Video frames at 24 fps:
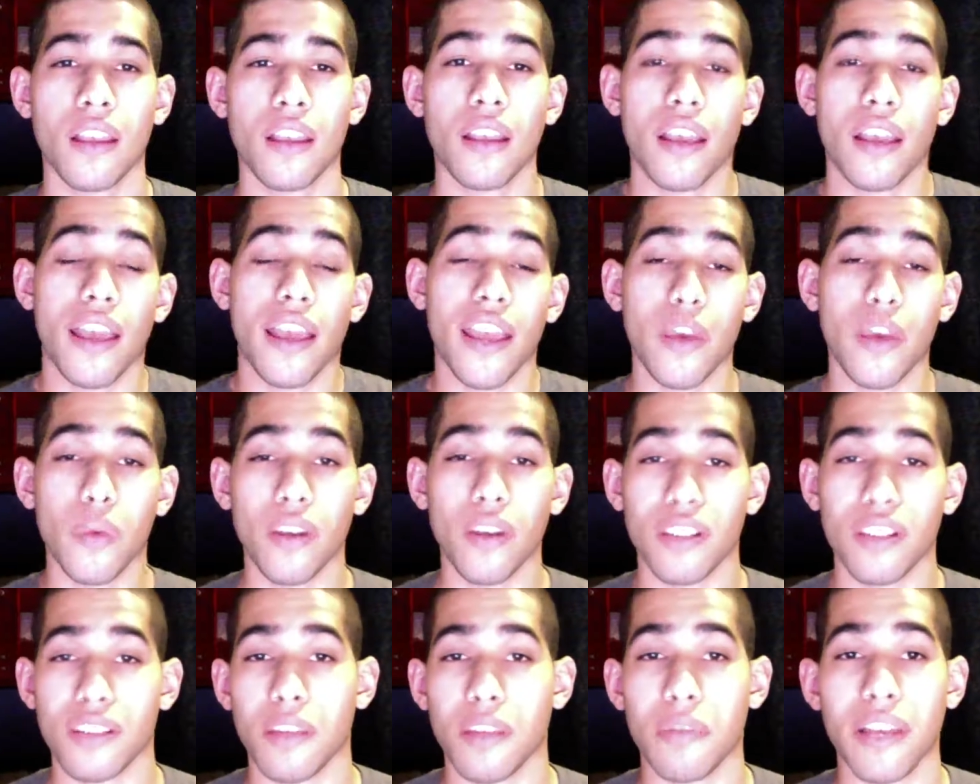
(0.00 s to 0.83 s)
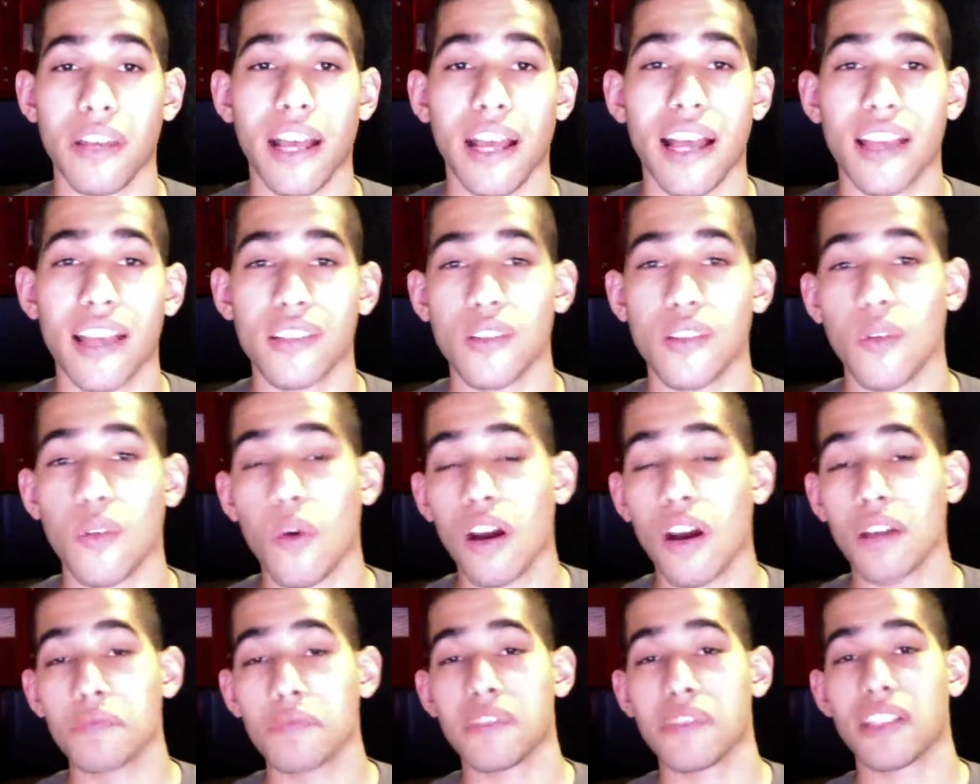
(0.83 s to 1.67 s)
Hey, what is up, guys?
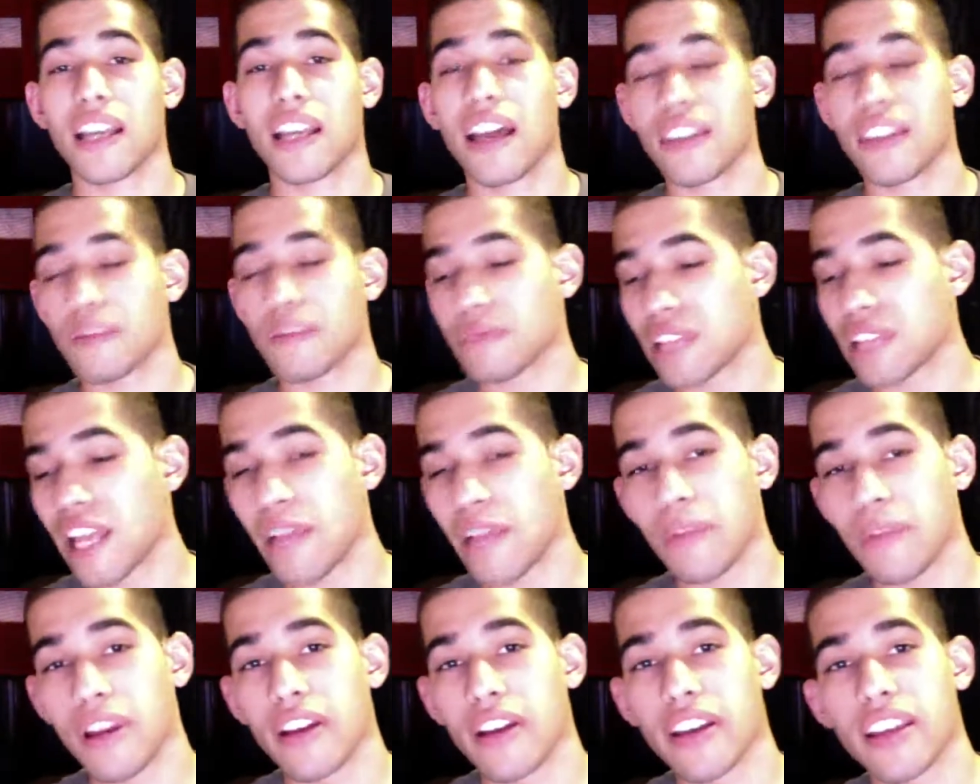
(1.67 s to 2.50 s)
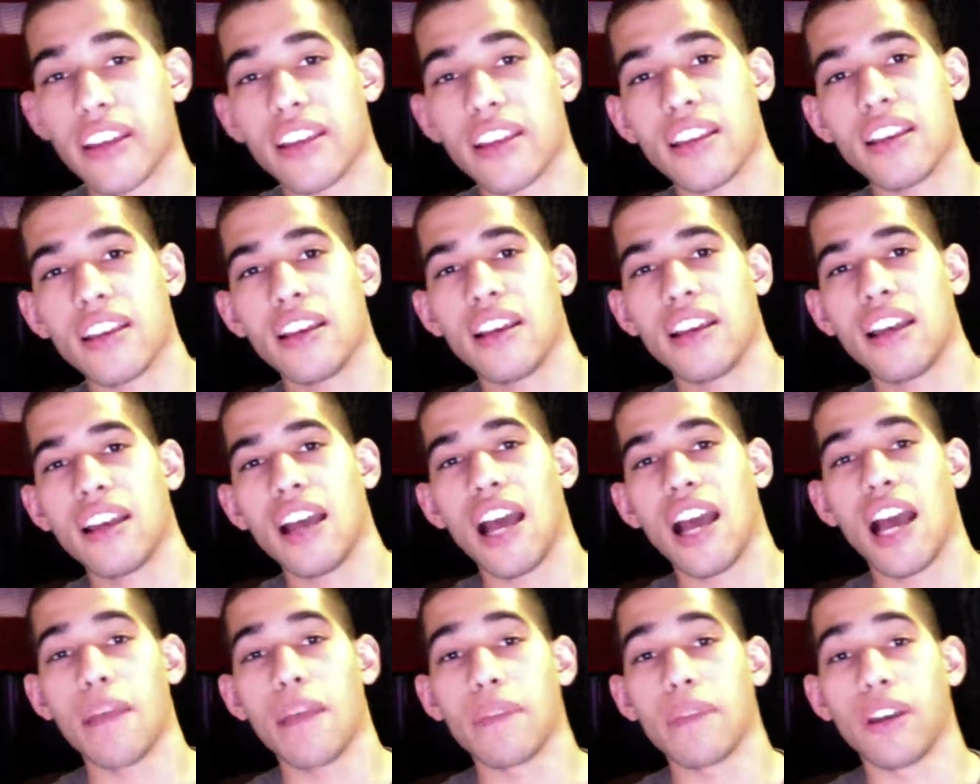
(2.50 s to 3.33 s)
Welcome to Gotham's Library.
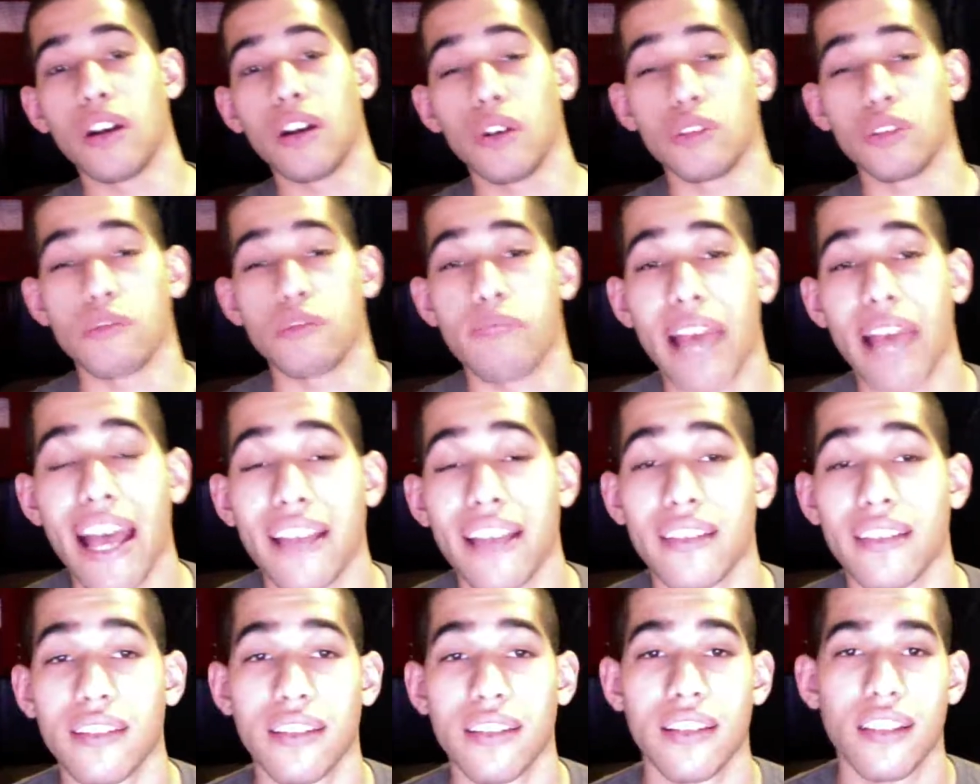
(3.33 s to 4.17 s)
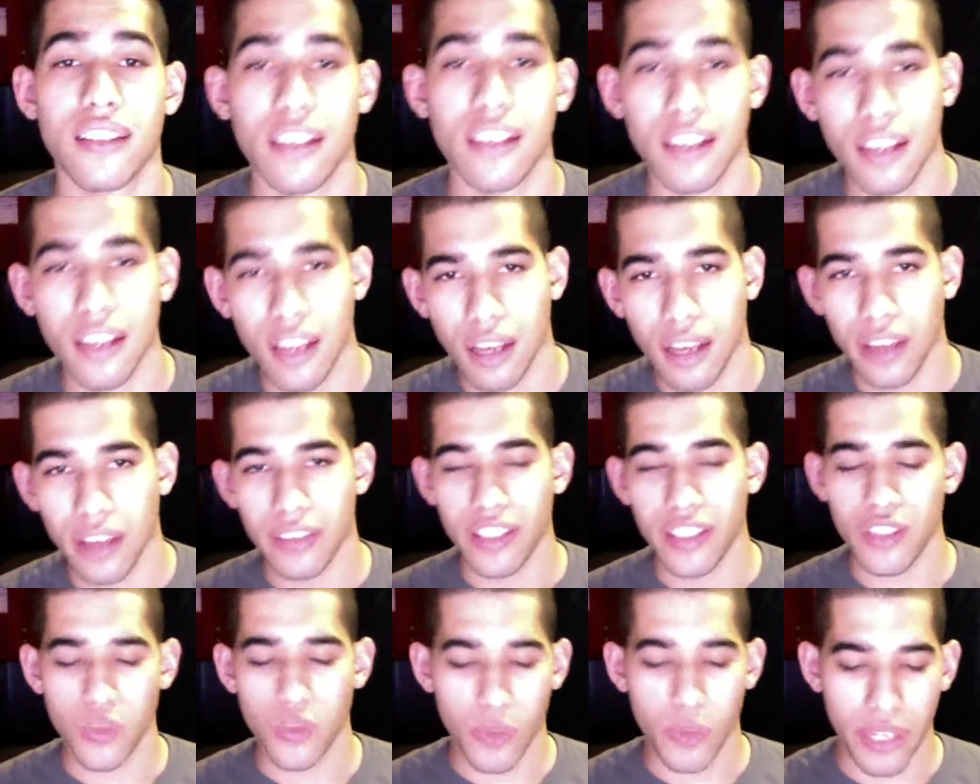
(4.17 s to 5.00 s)
I'm your host, Bats.
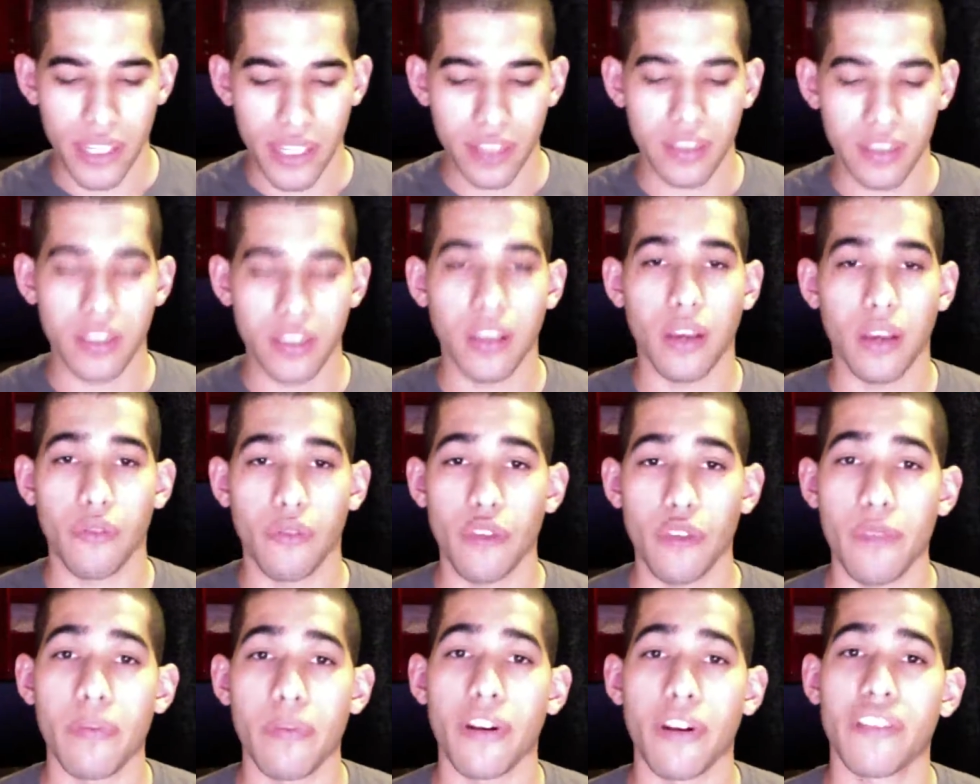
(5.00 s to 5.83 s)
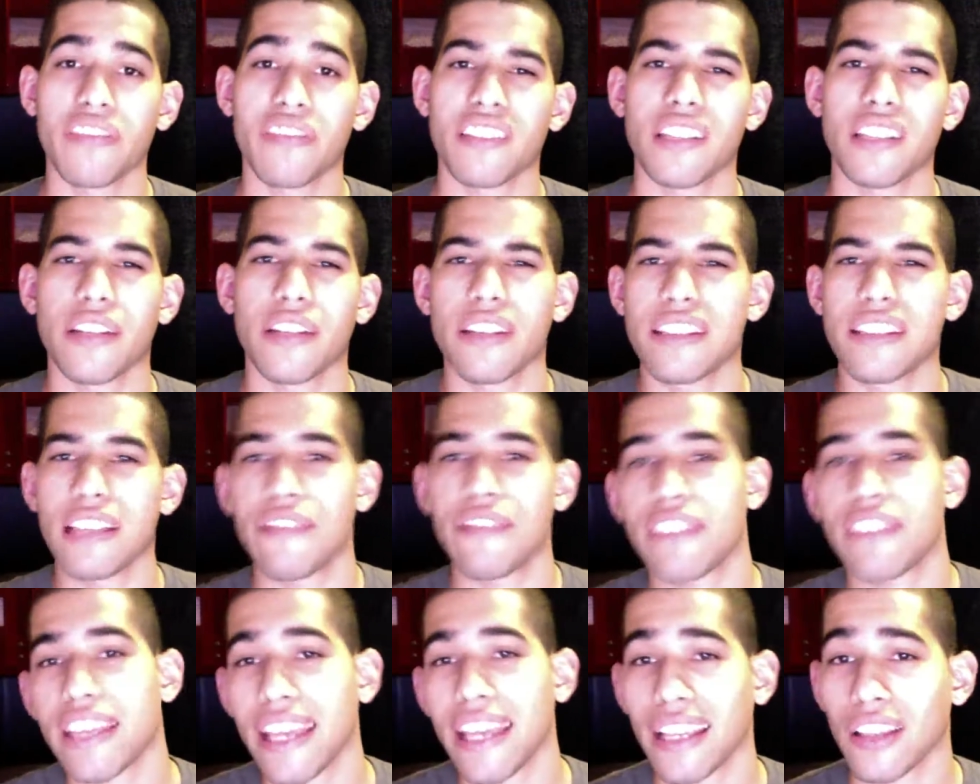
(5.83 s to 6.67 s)
This week, the Rebirth series have
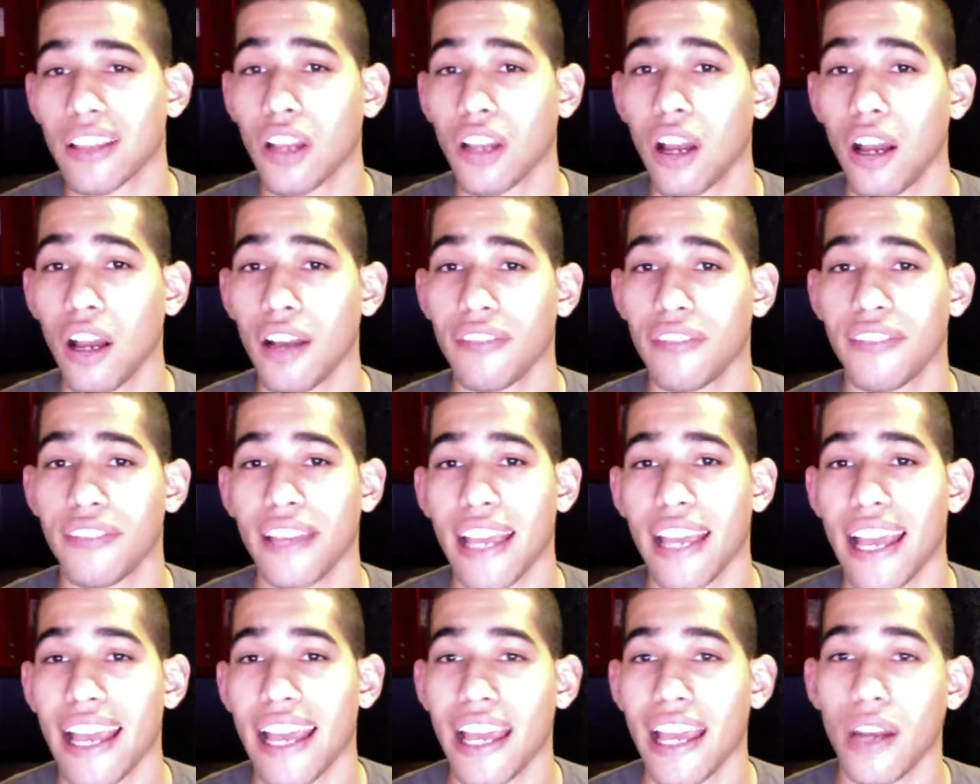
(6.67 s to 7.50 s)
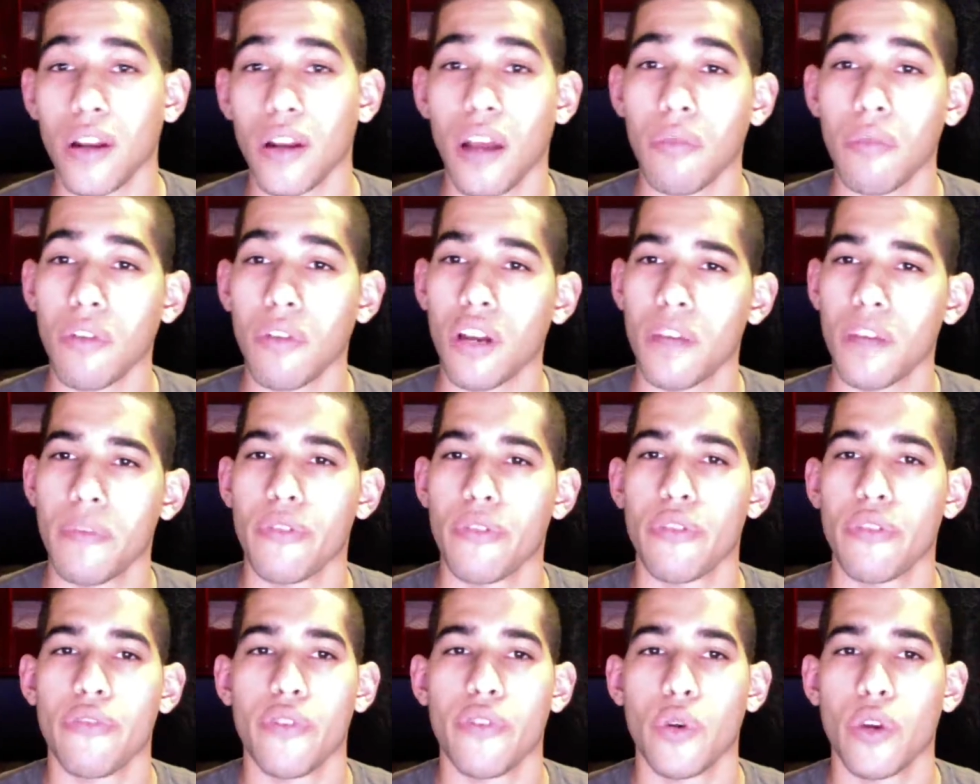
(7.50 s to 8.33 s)
kicked off, and I'm going to be
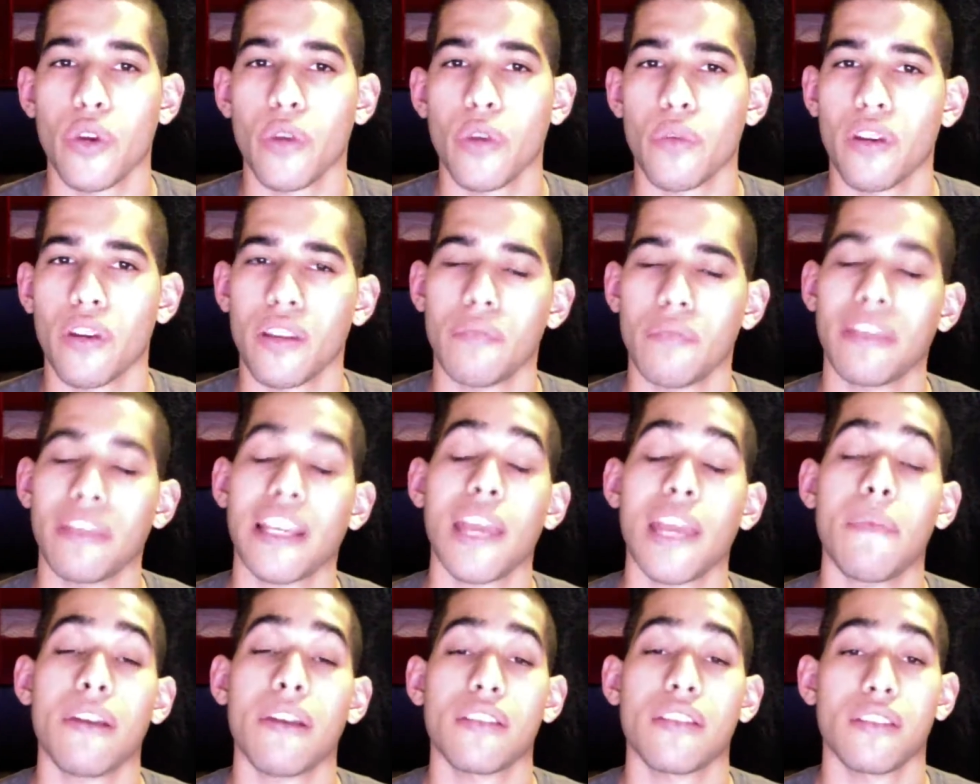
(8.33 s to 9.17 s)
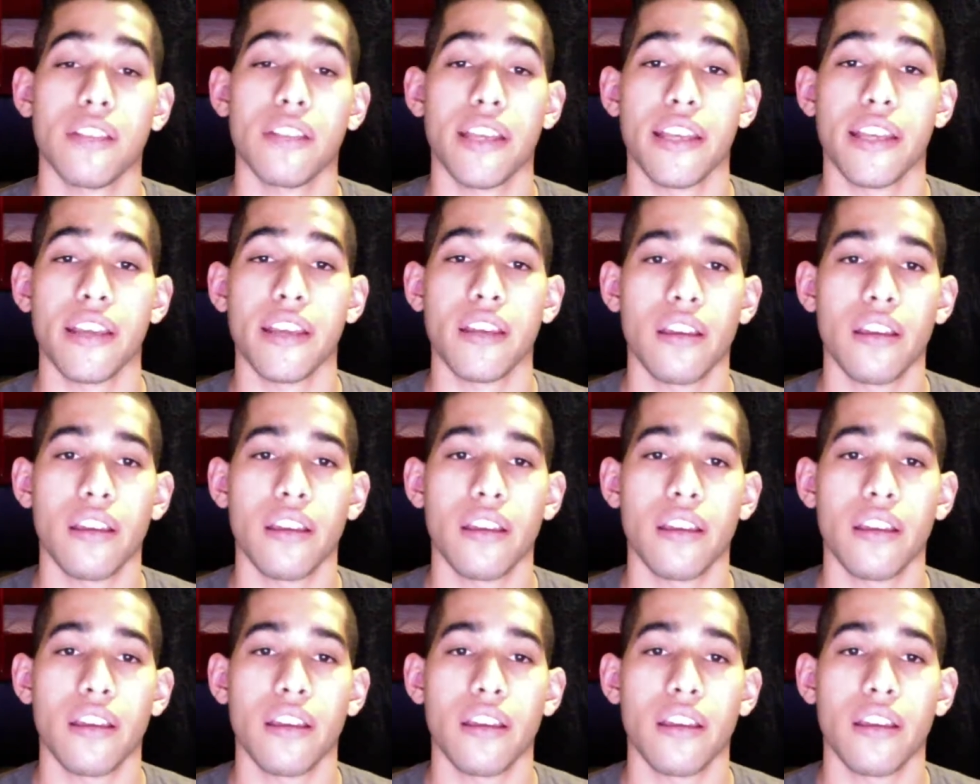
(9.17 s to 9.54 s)
reviewing one of them that came out today.